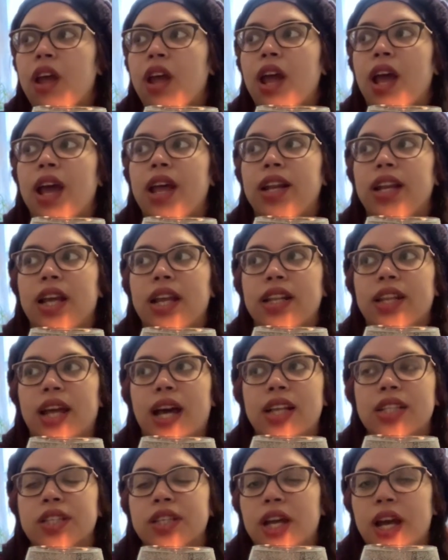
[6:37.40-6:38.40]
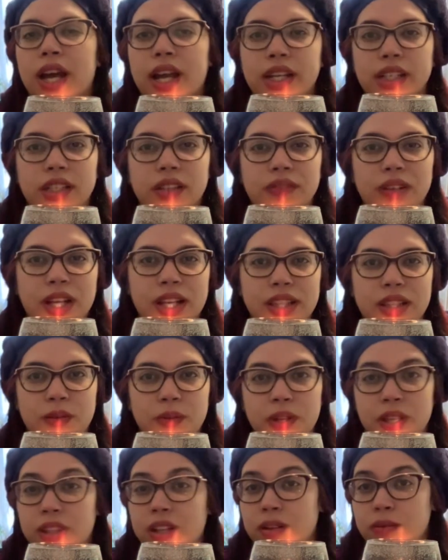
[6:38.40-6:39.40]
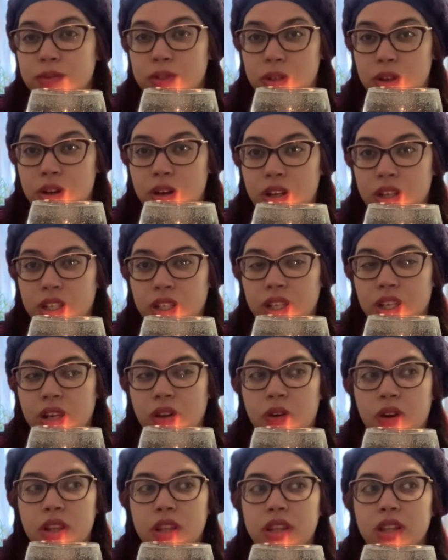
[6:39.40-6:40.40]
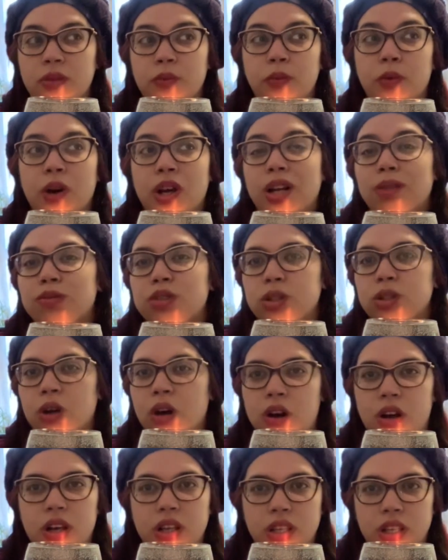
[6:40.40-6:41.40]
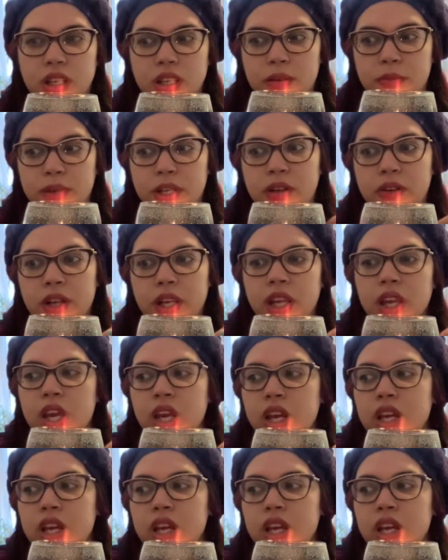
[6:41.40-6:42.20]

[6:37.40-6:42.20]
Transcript: And, and that's kind of like the way that I'm talking or the what what I'm talking about, right?